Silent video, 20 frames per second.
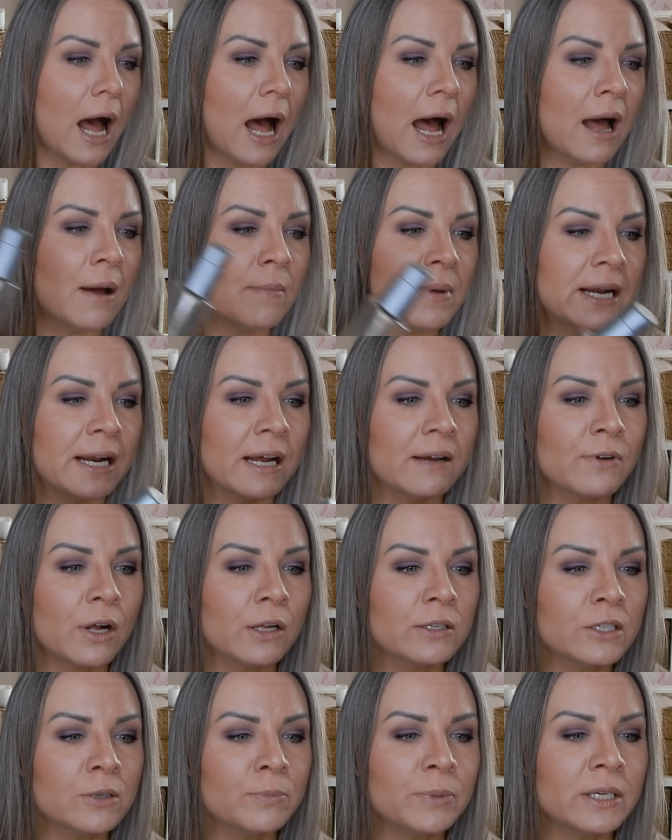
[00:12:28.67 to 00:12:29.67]
Um, and I've
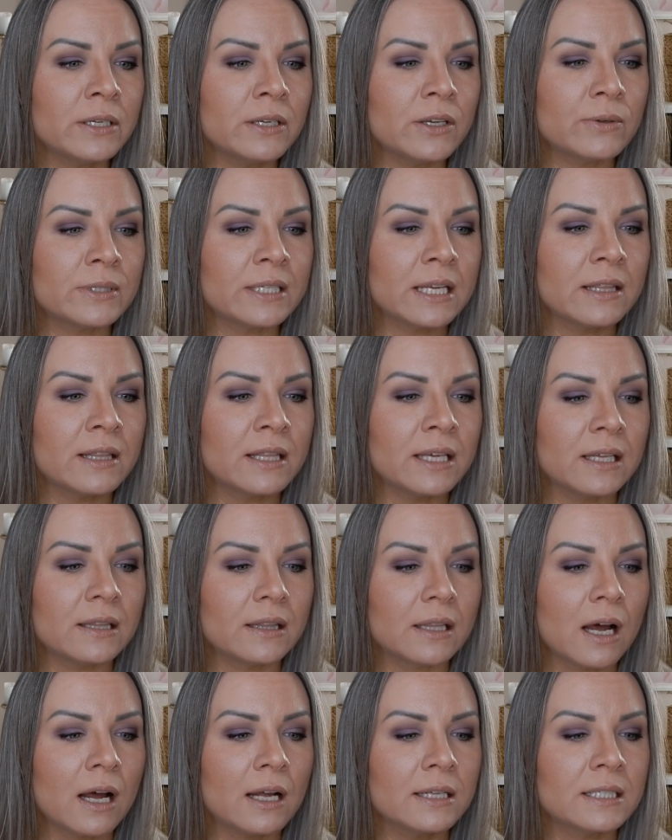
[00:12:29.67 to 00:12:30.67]
also been using the
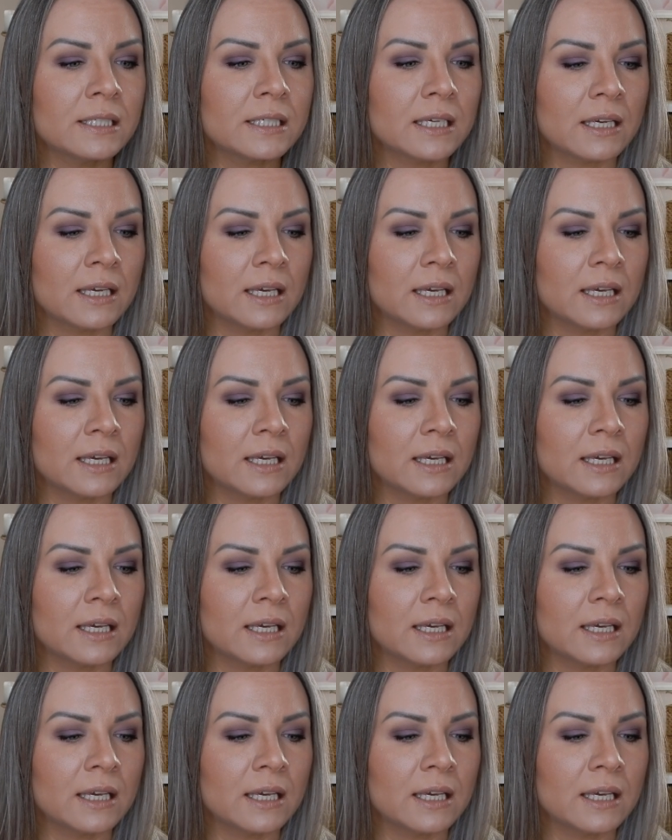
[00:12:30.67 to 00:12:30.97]
L'anza